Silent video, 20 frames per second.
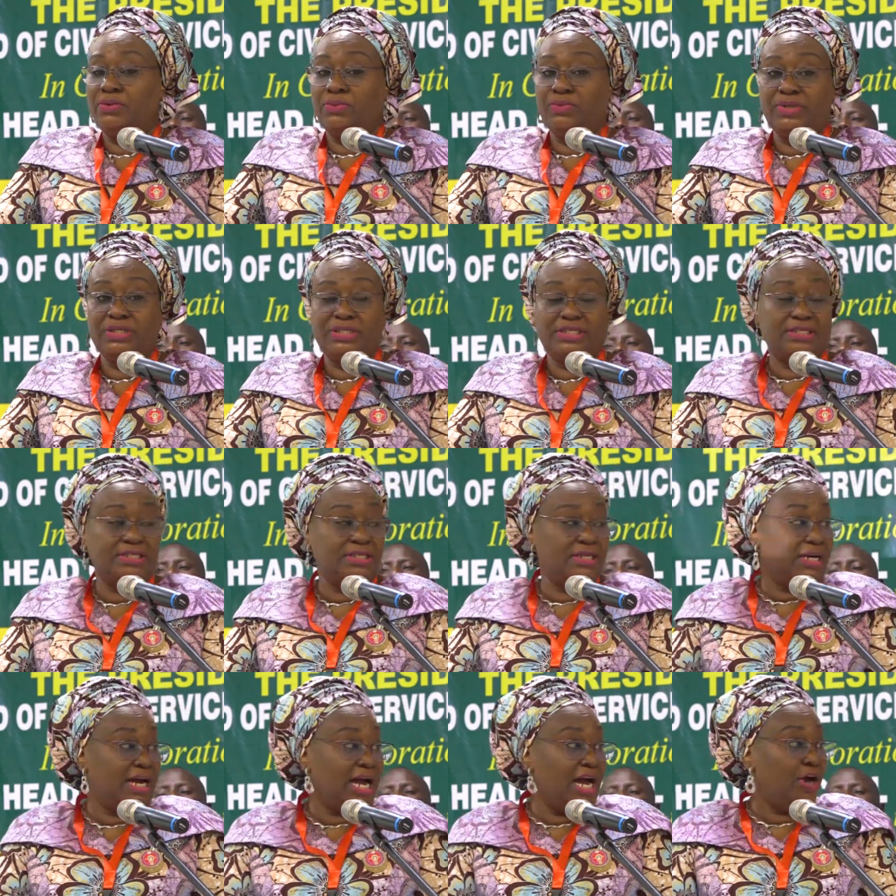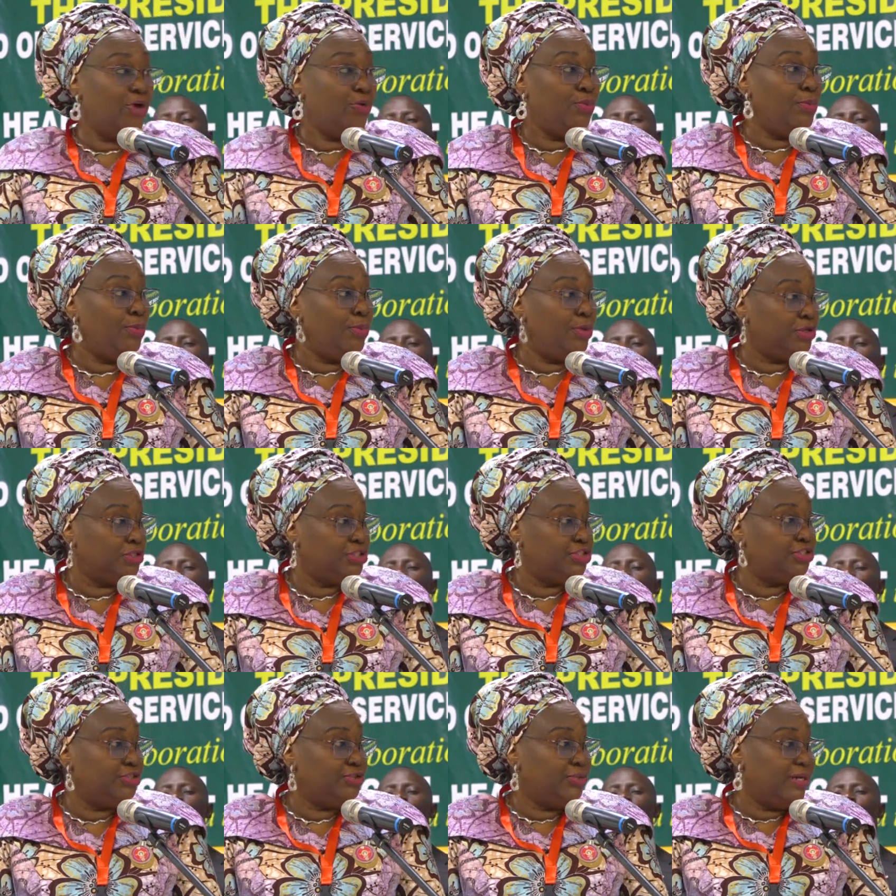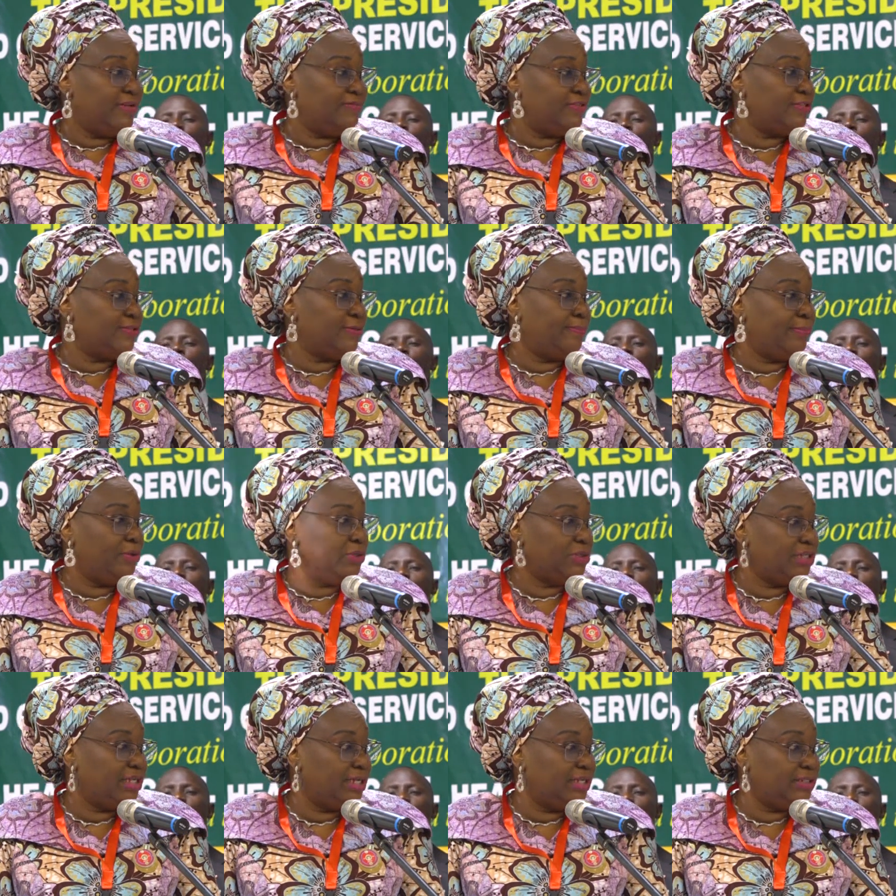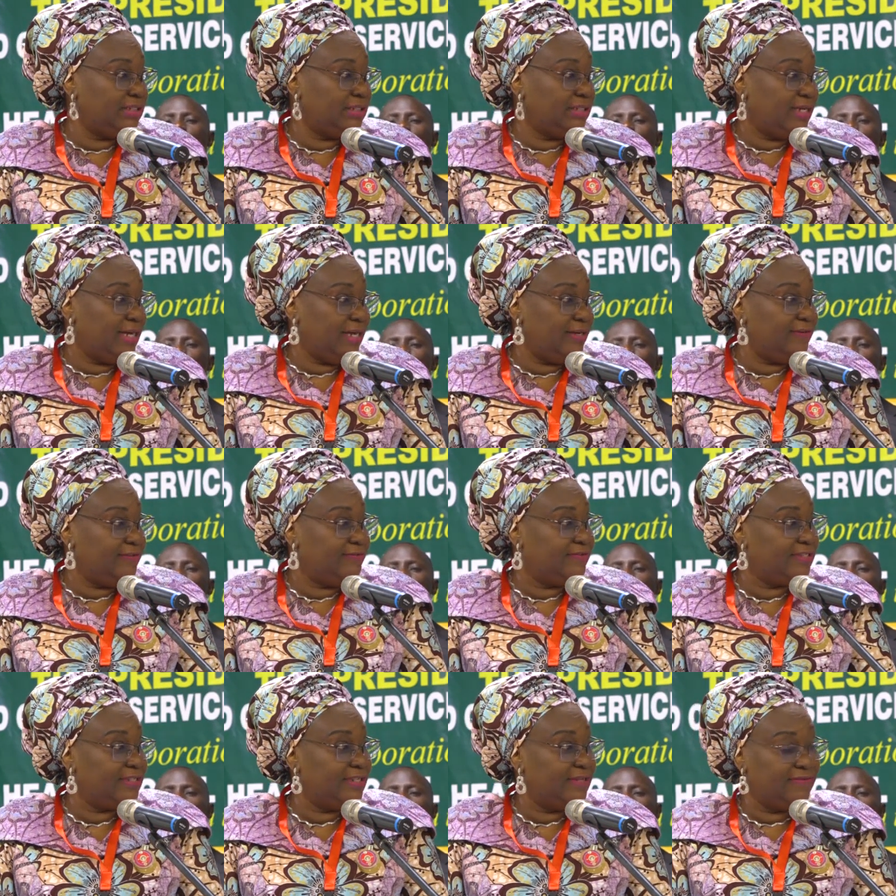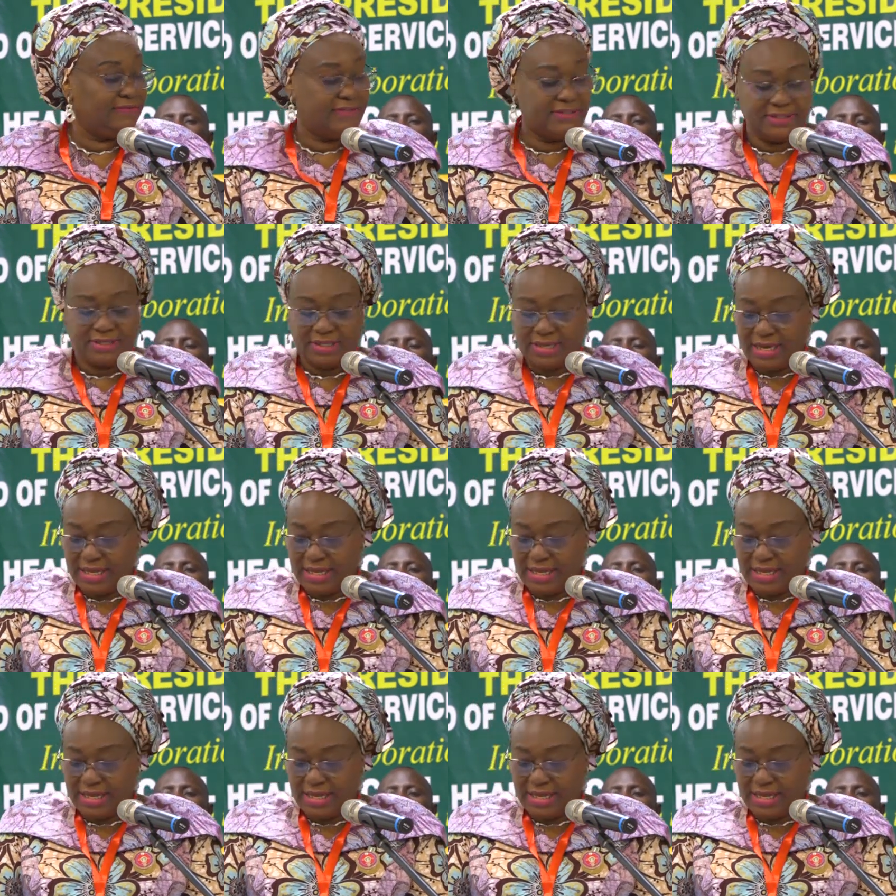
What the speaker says: we see how much you have supported the Head of Service.